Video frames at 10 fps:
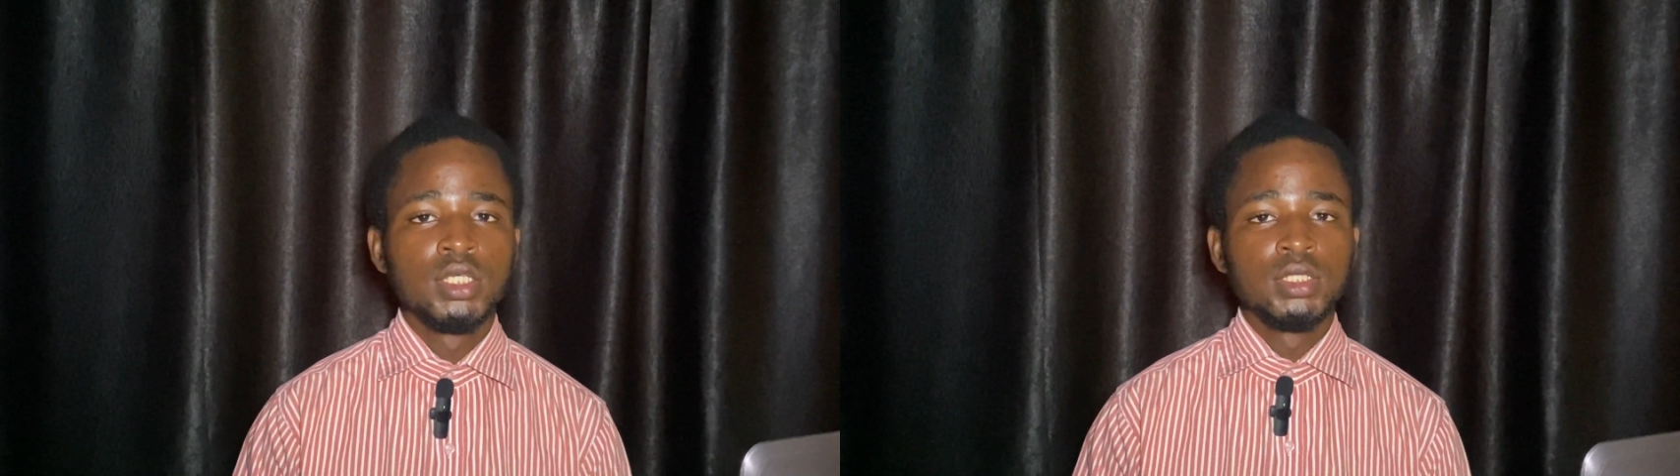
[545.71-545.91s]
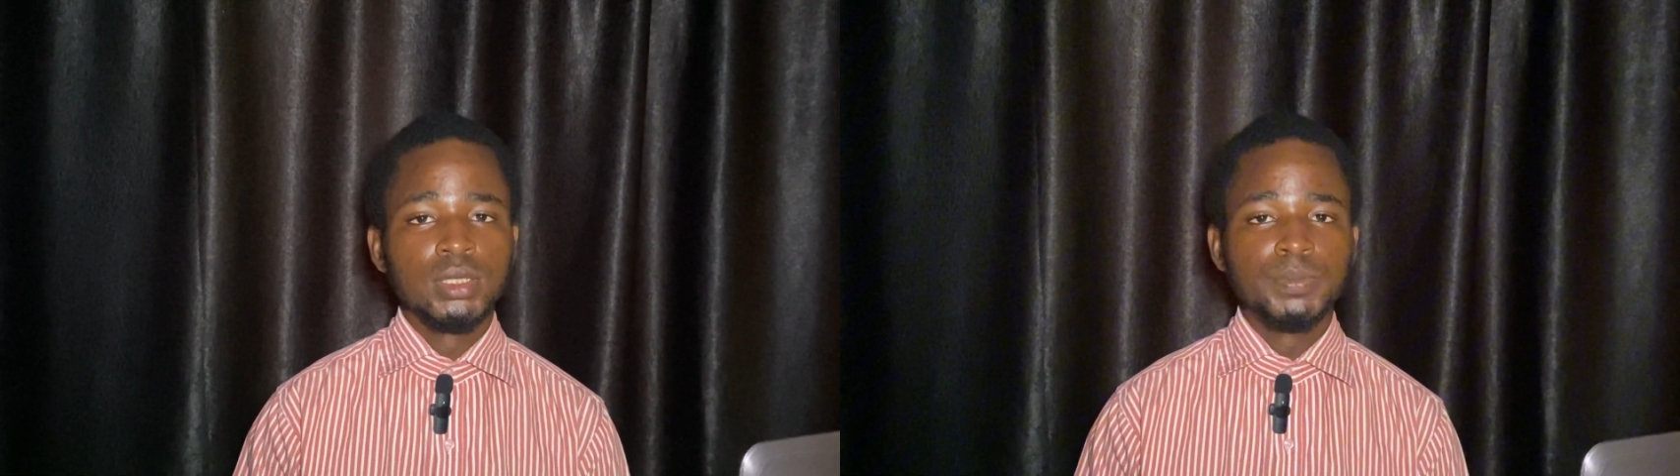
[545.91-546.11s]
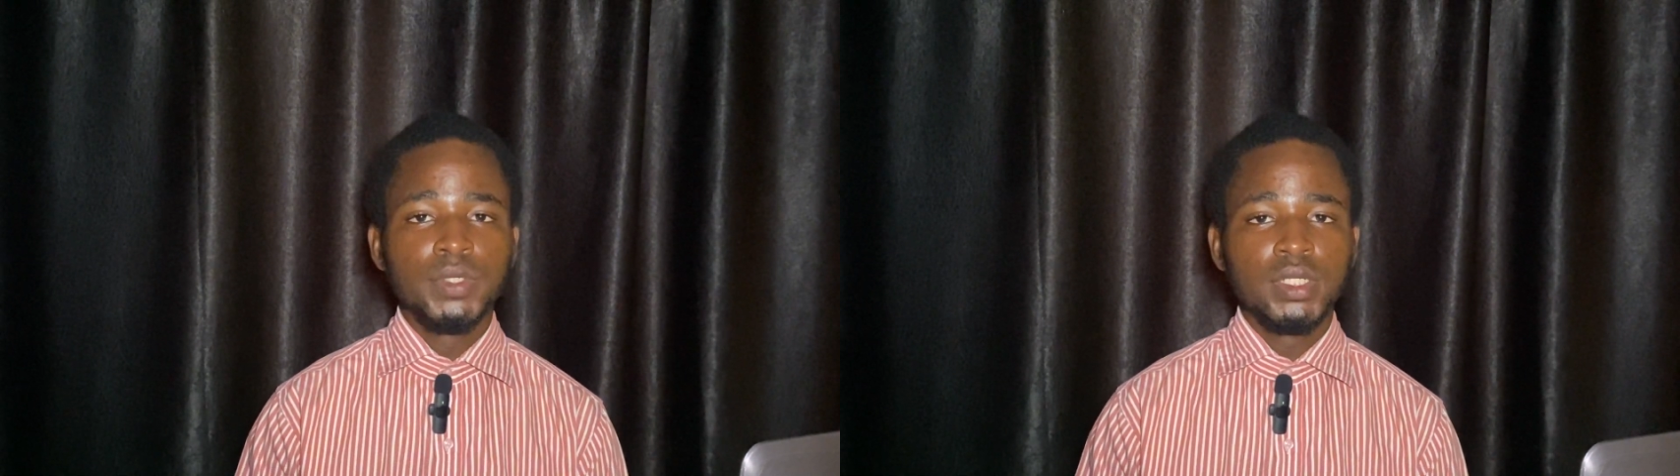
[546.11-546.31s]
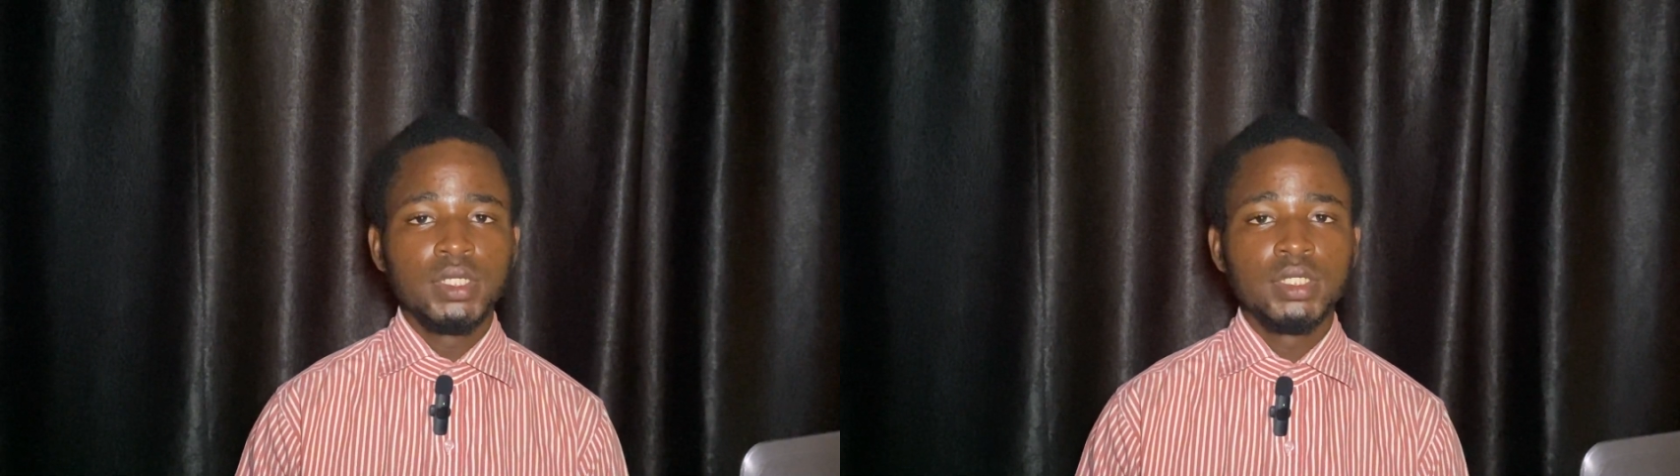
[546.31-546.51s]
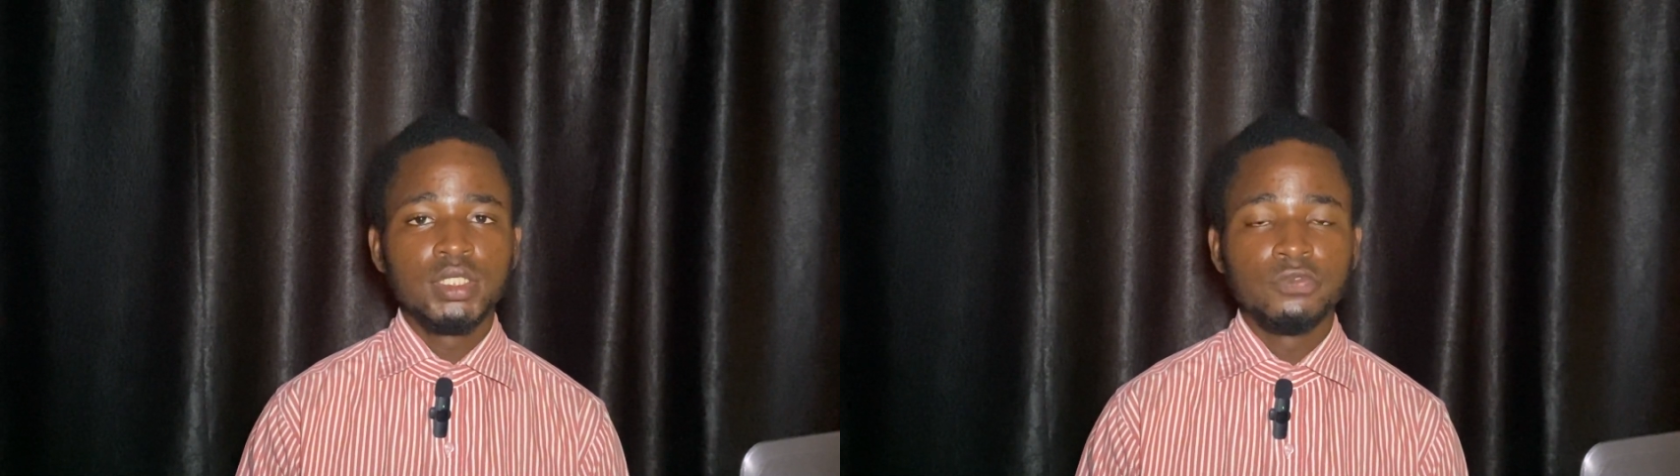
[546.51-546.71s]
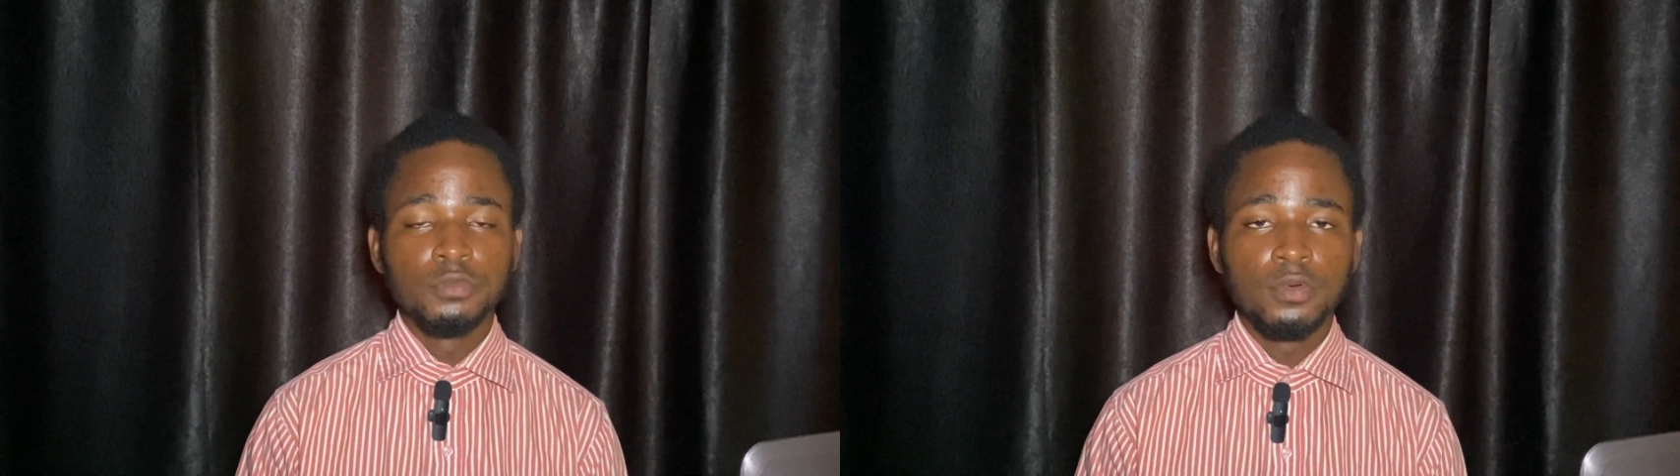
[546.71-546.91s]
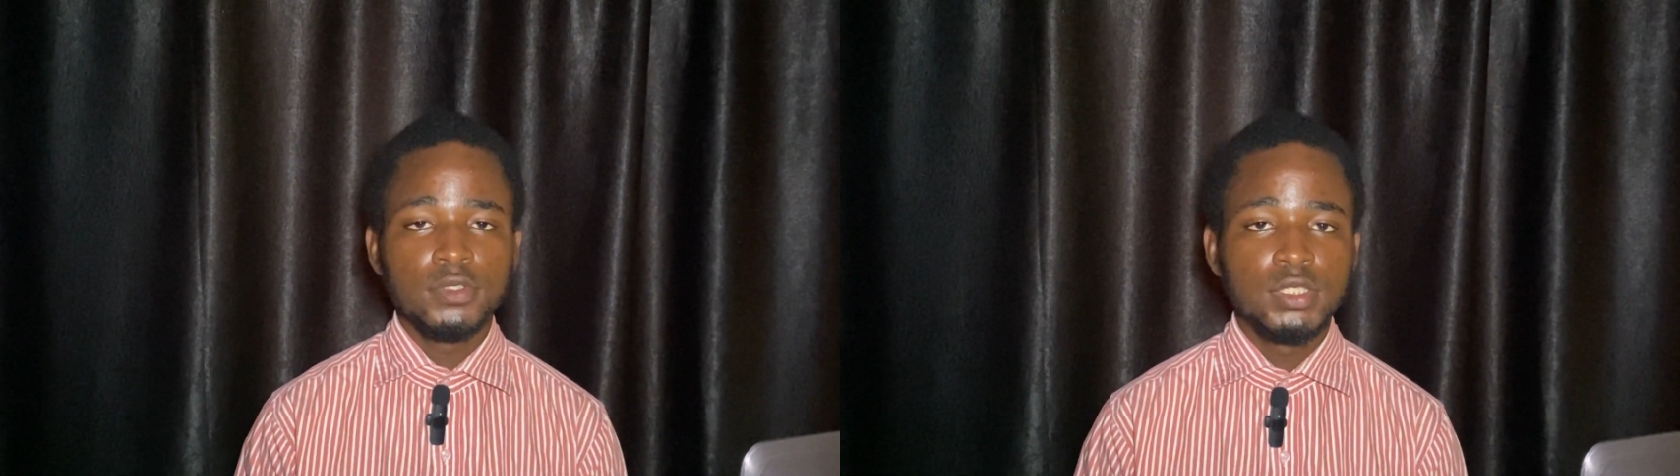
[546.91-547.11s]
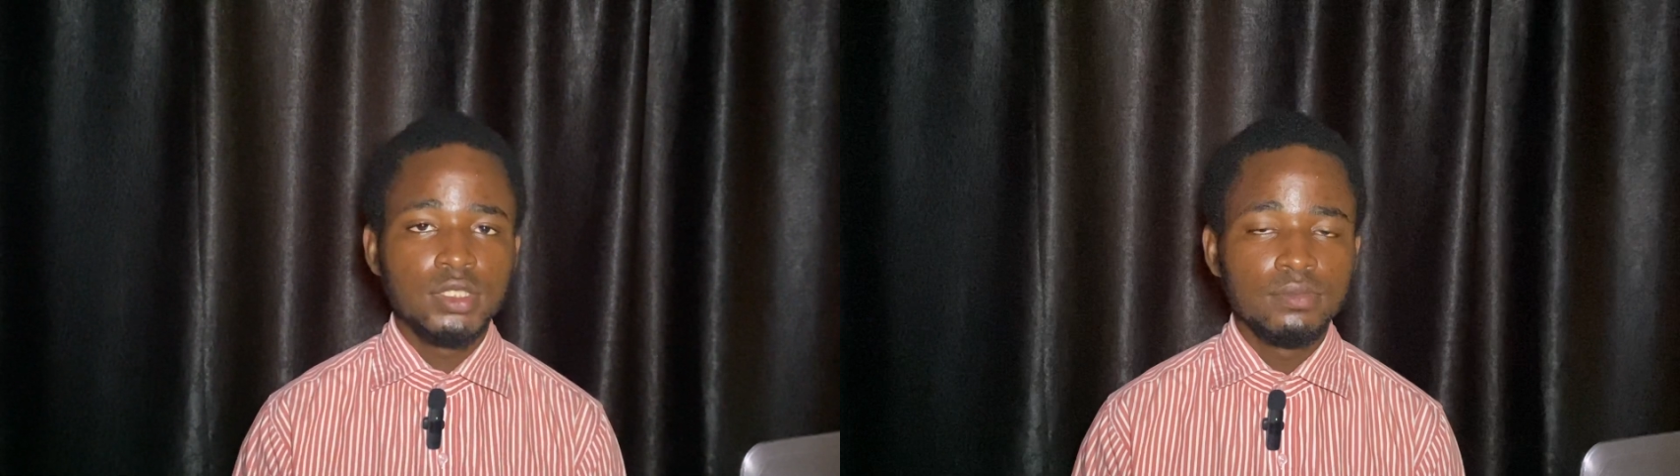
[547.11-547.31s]
They play in the football
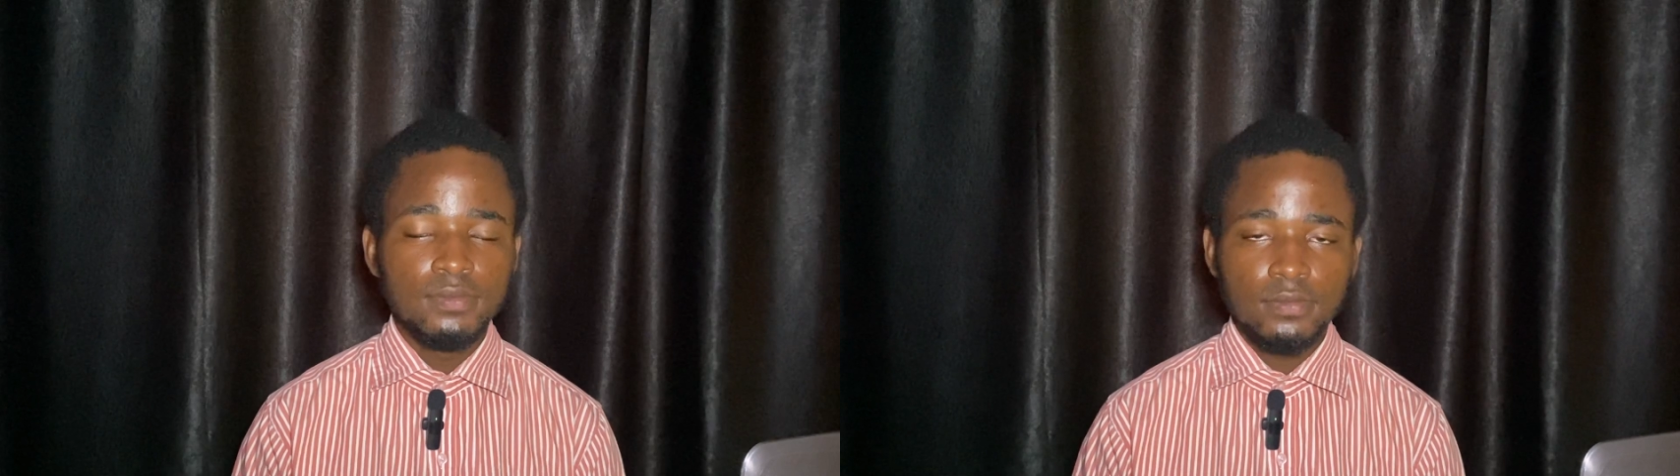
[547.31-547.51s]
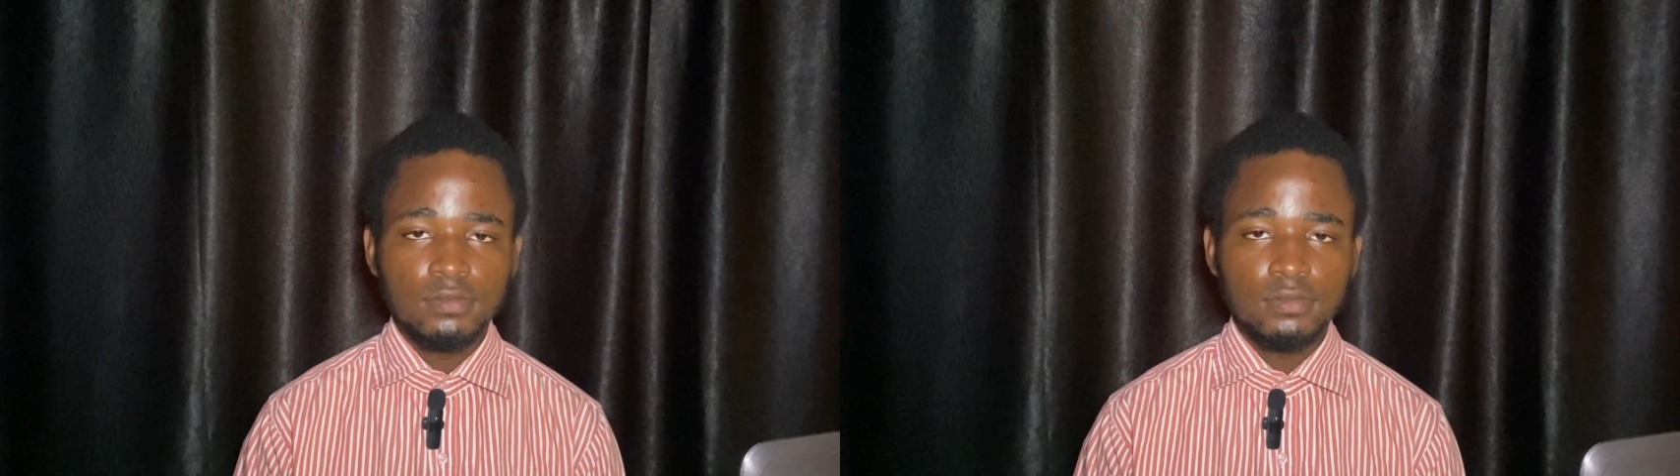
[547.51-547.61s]
team.